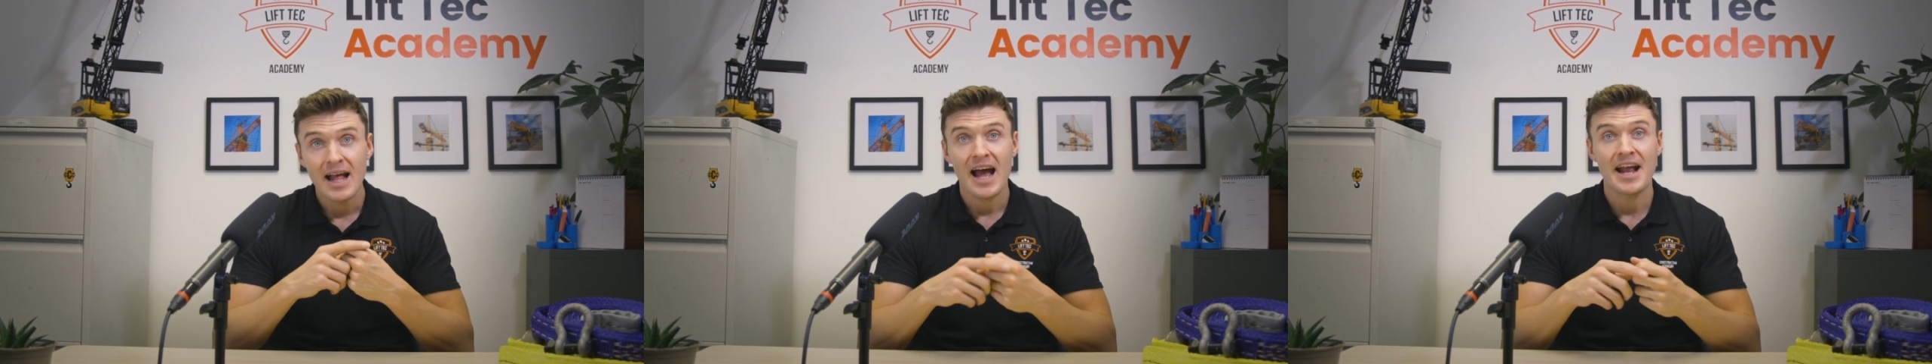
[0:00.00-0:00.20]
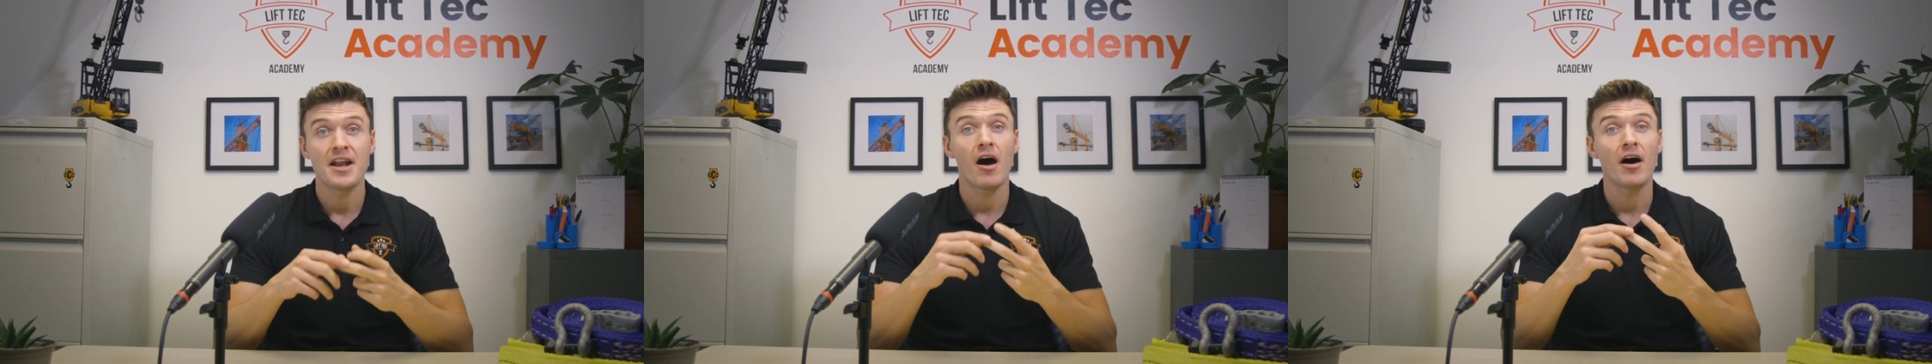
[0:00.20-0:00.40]

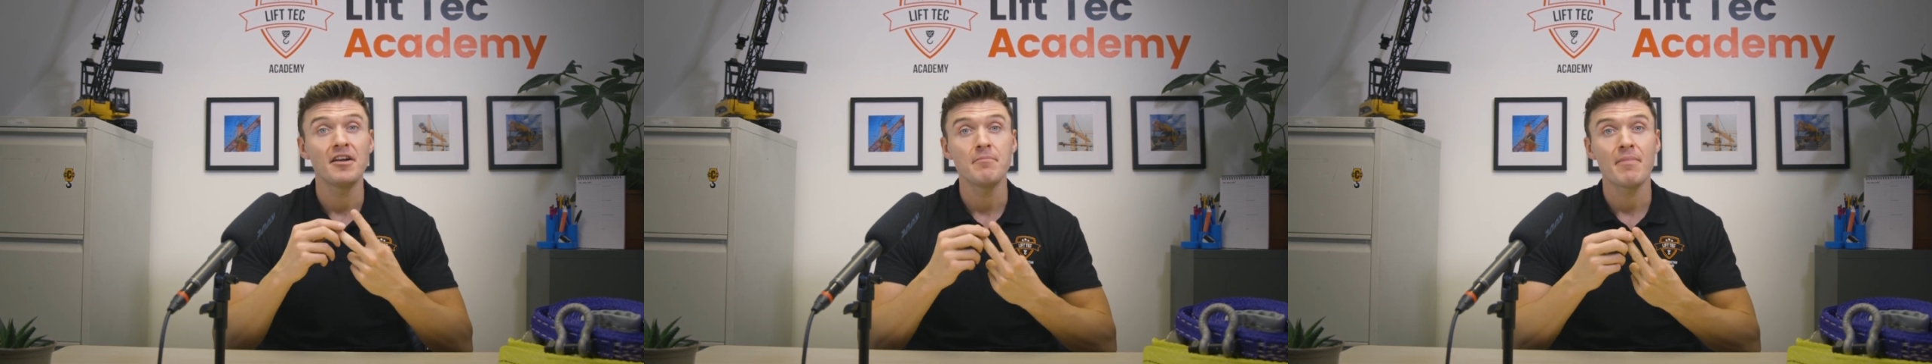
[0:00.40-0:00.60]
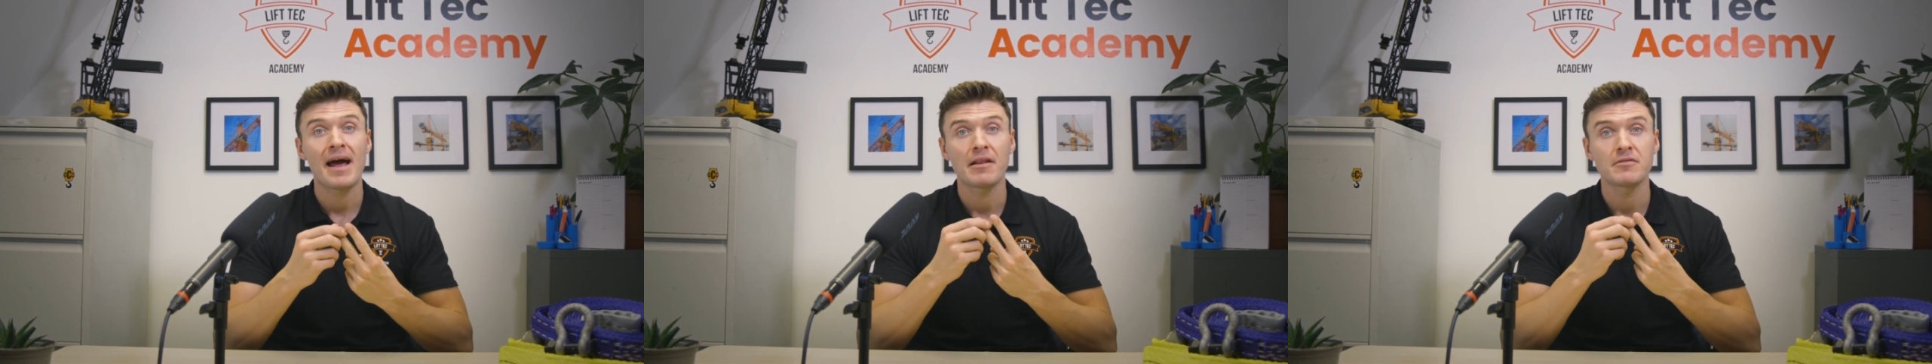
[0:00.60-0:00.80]
an
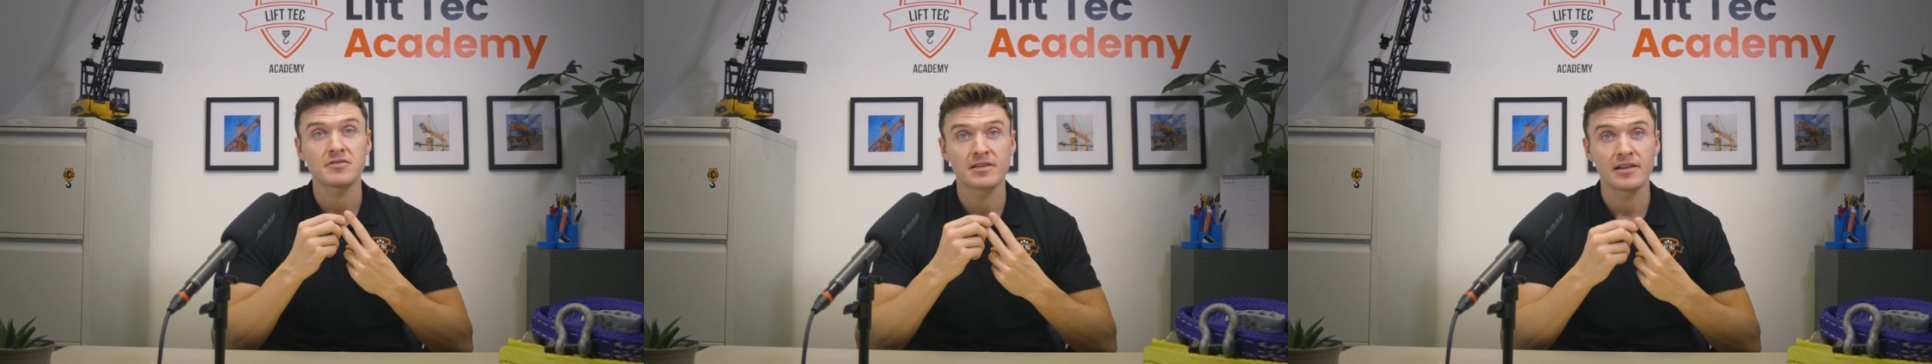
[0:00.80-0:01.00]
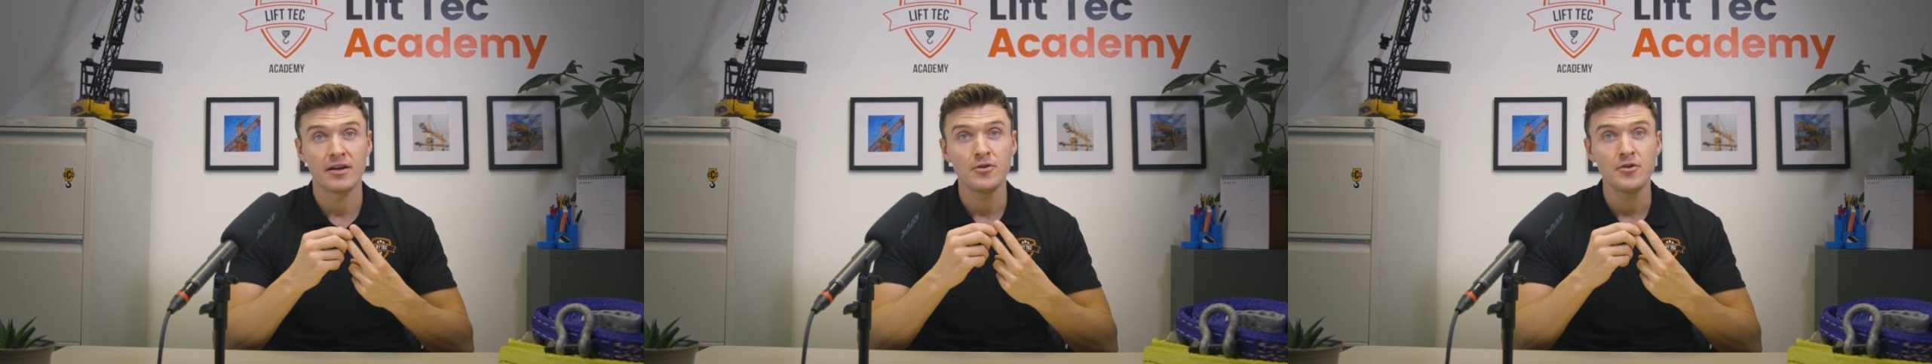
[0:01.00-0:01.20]

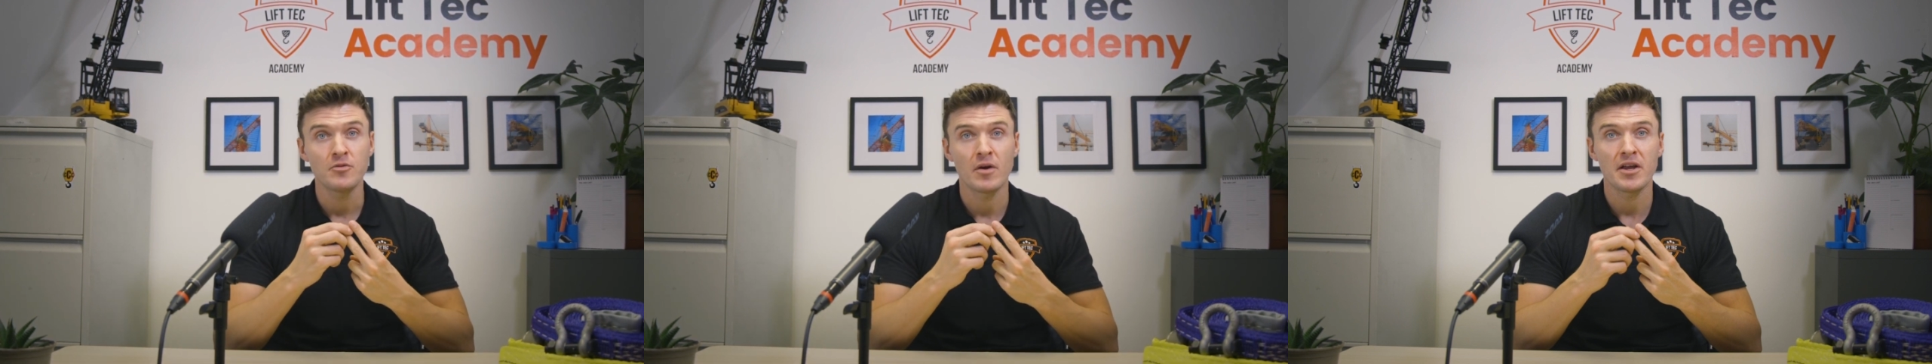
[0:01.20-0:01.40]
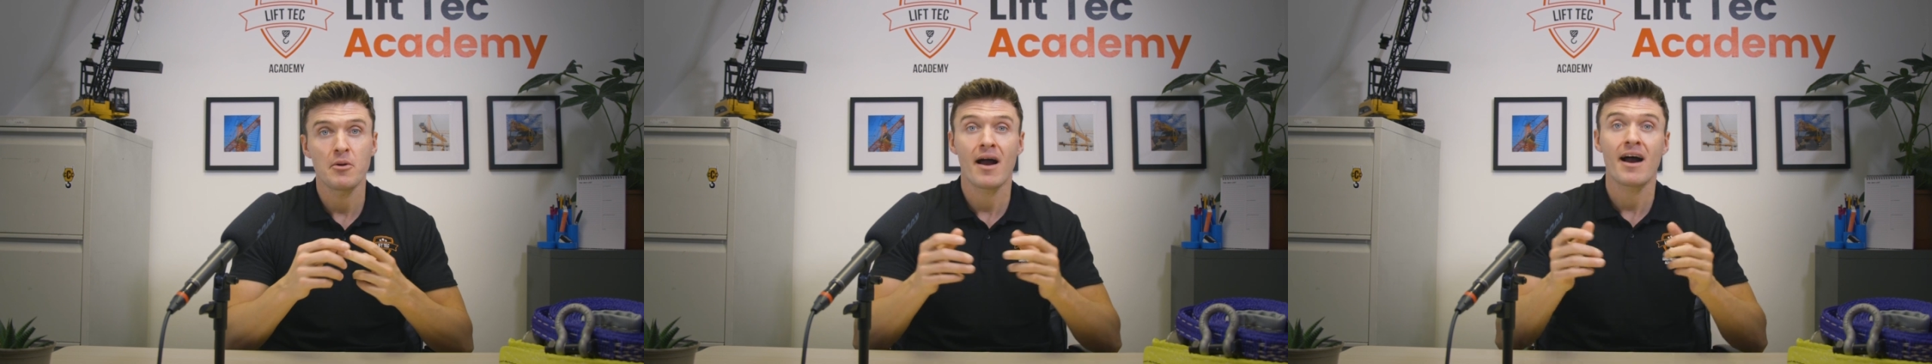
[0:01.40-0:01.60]
unbalanced load where you